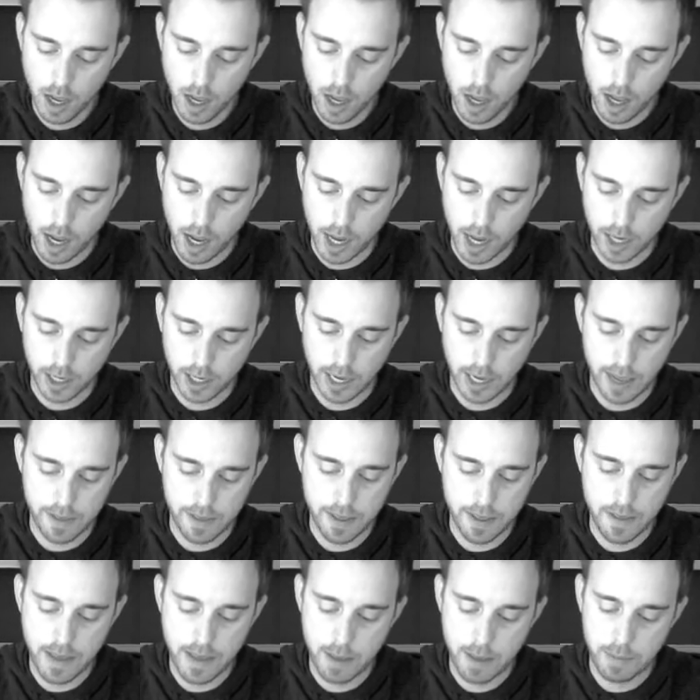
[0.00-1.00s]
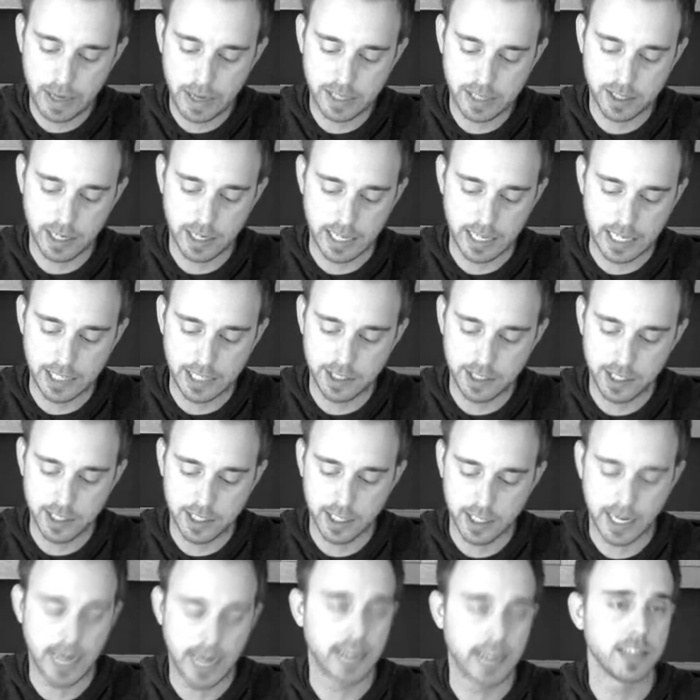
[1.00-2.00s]
And then that makes it easy
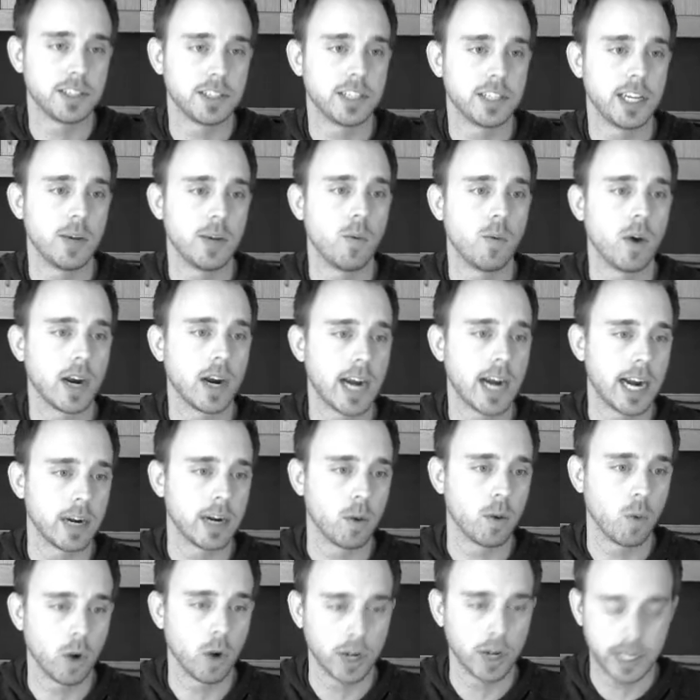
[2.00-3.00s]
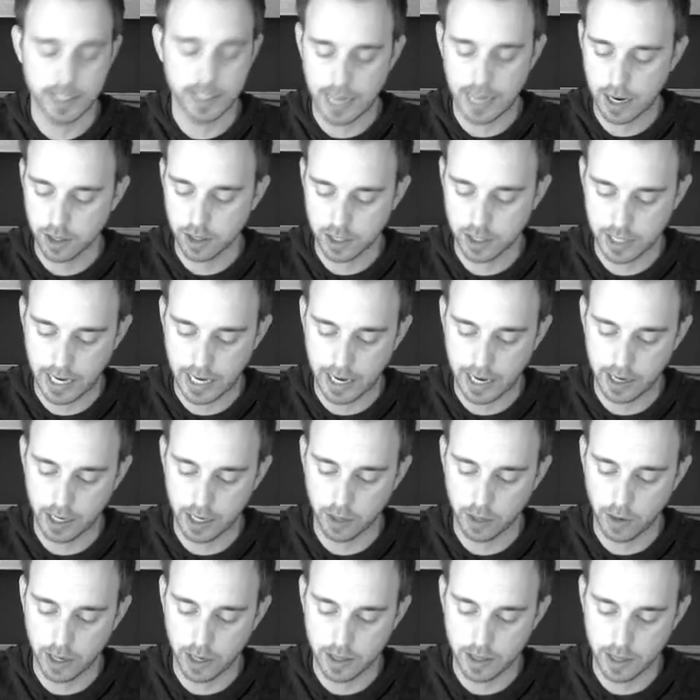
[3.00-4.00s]
to kind of see what kind of work is
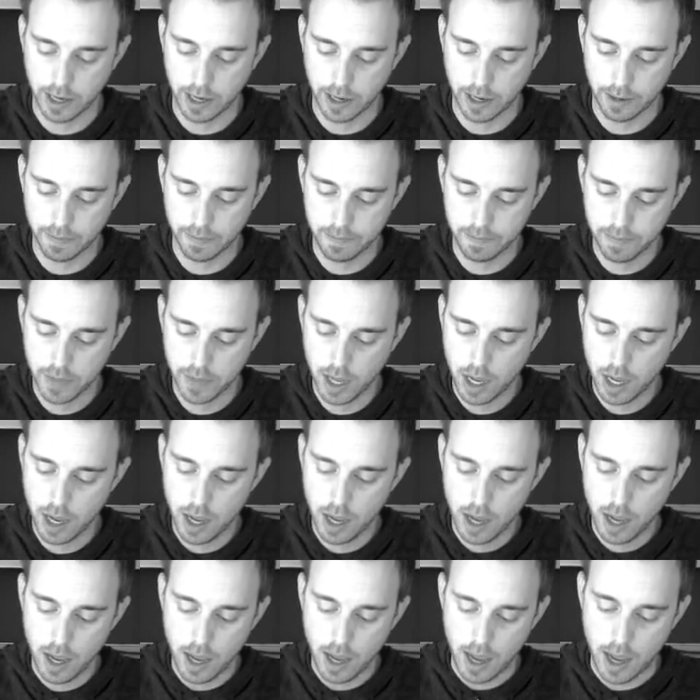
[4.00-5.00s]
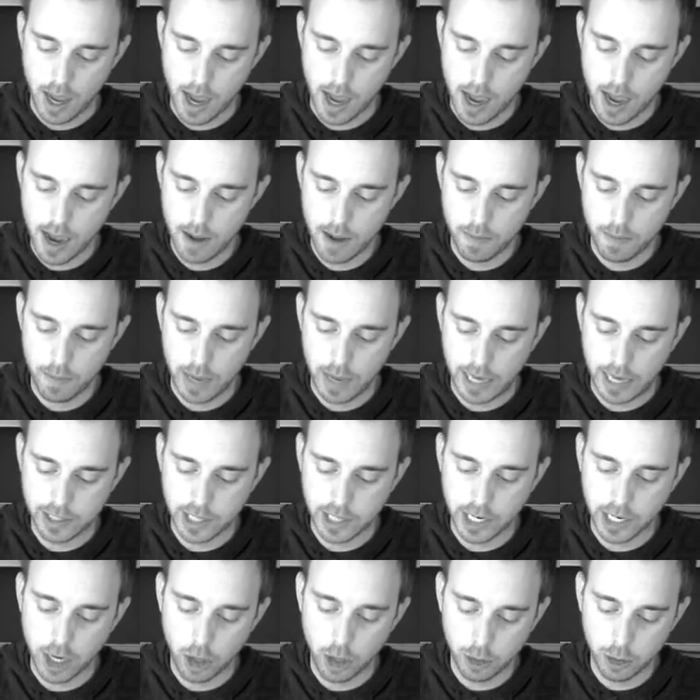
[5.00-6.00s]
outstanding right there. As
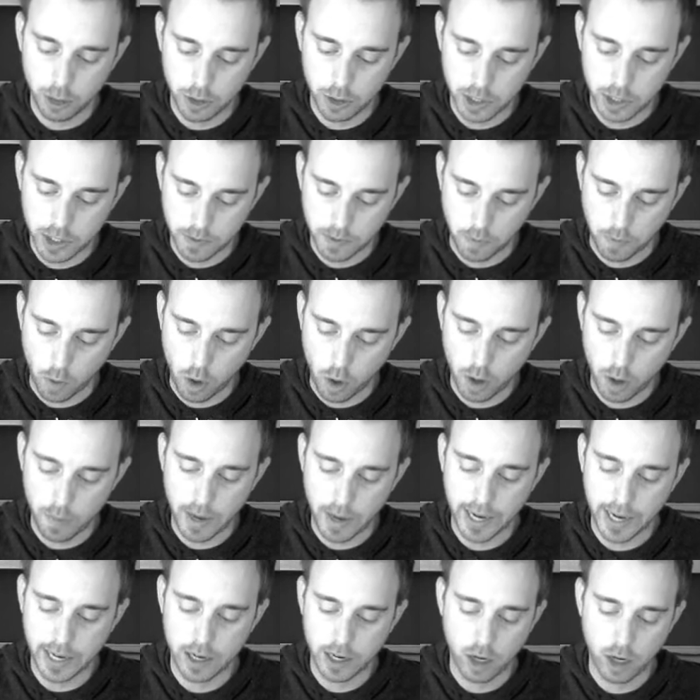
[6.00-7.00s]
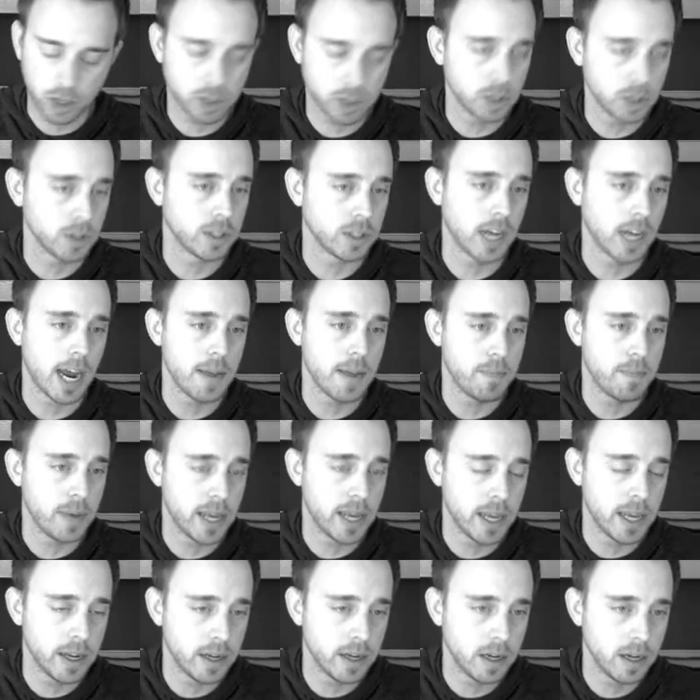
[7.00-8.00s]
I go through this form, I can also type
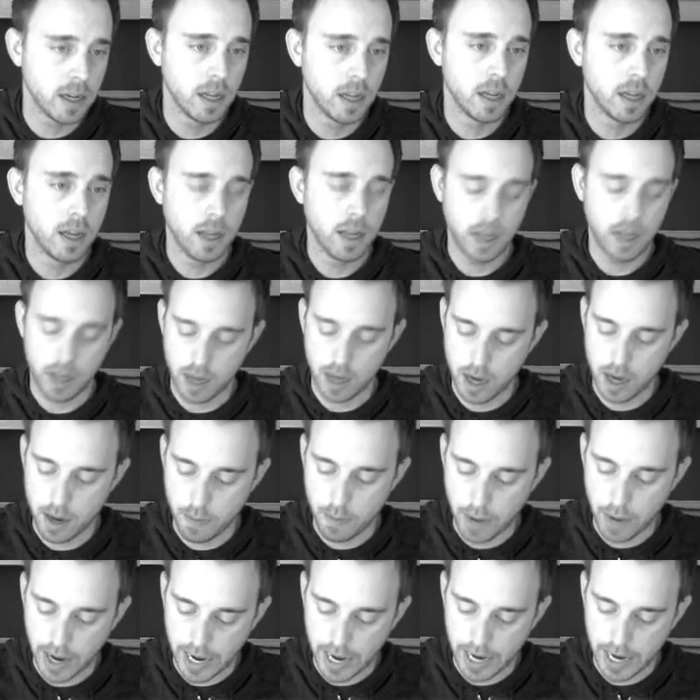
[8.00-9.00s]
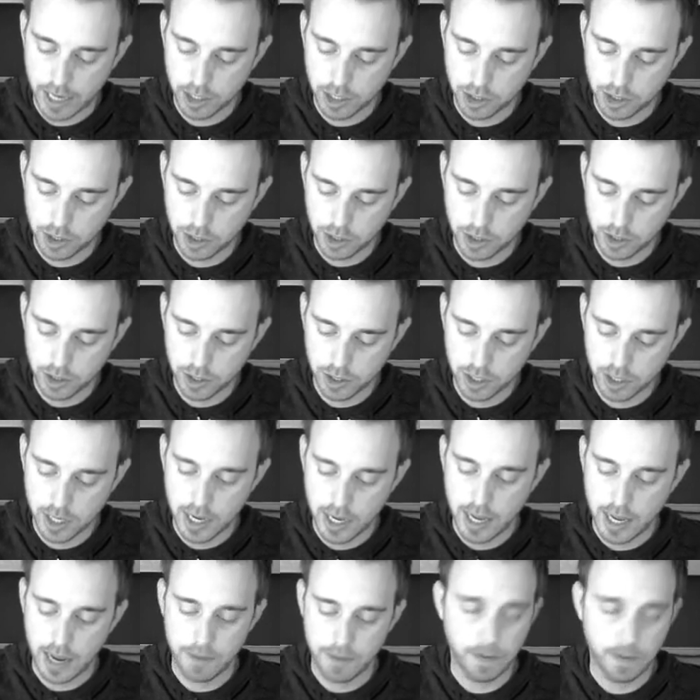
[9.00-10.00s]
in my answers.
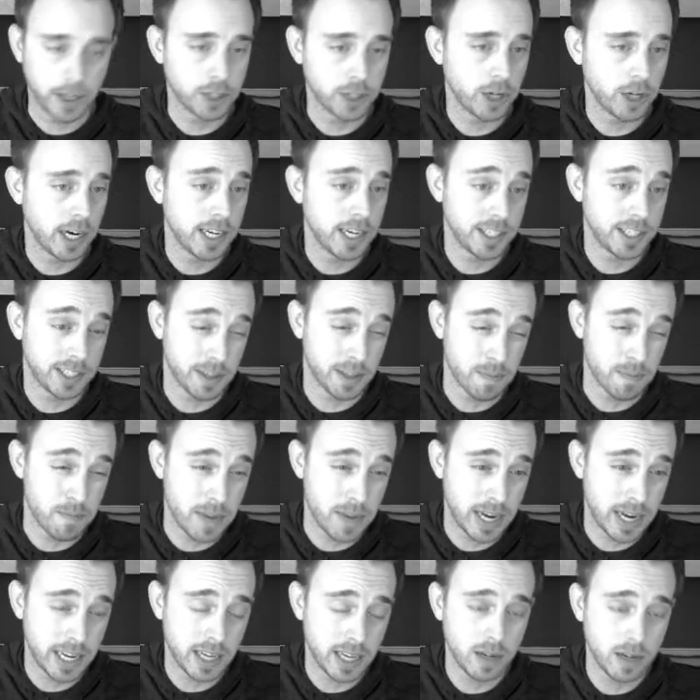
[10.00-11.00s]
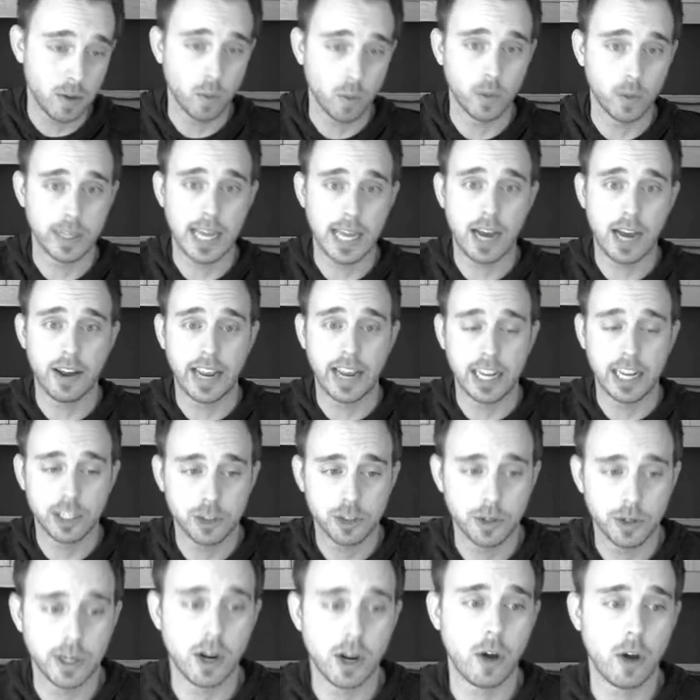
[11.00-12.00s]
If I try to submit it without
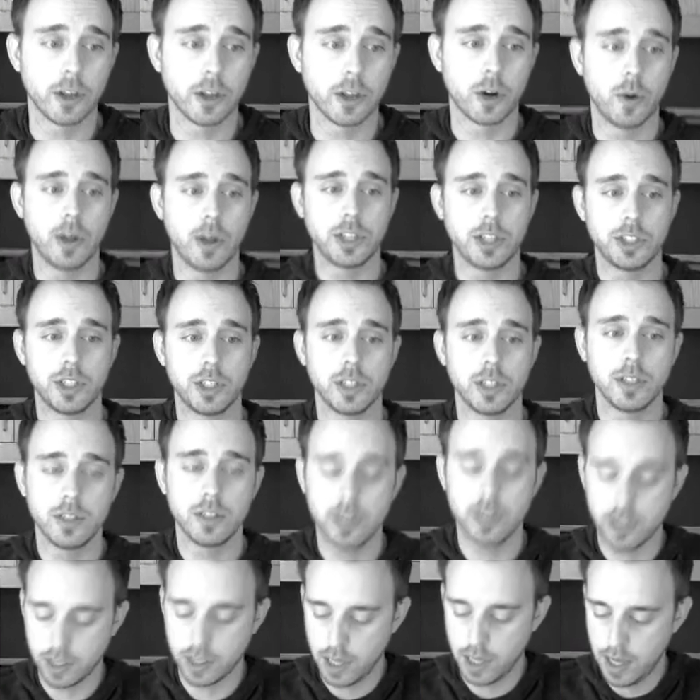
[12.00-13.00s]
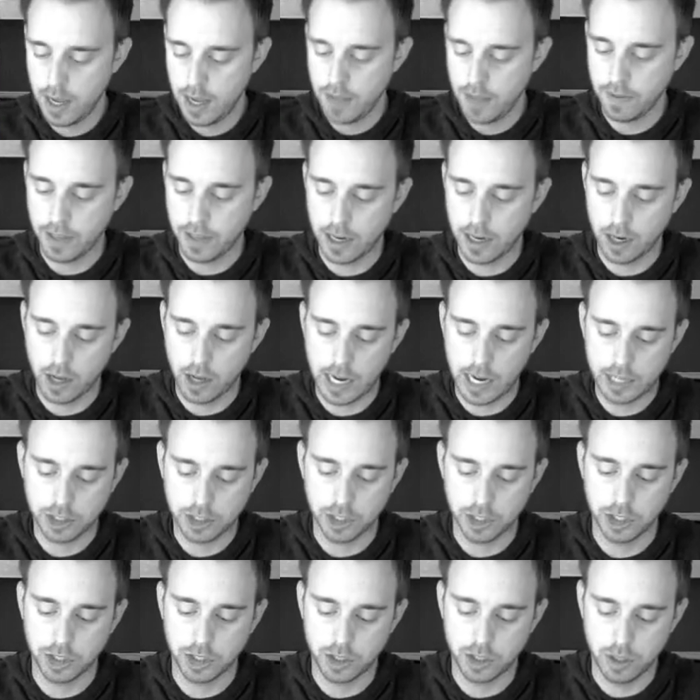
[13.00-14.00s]
answering all the questions, then it'll actually